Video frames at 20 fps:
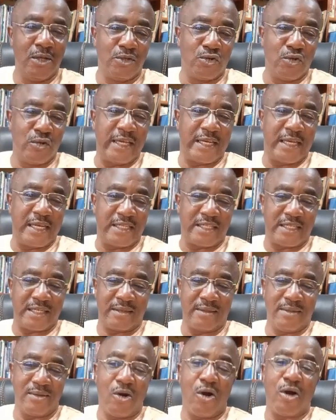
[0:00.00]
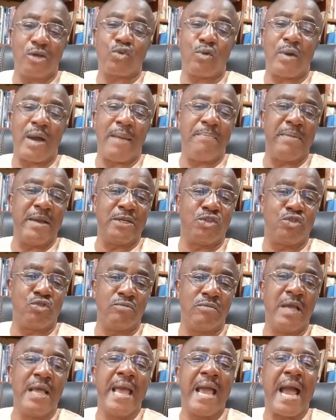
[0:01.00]
to the kitchen or to her
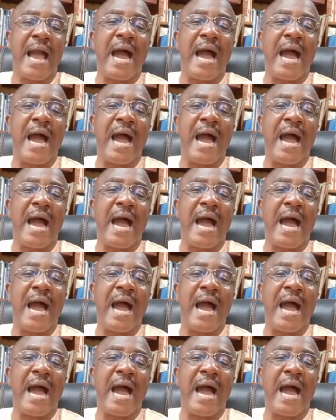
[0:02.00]
bedroom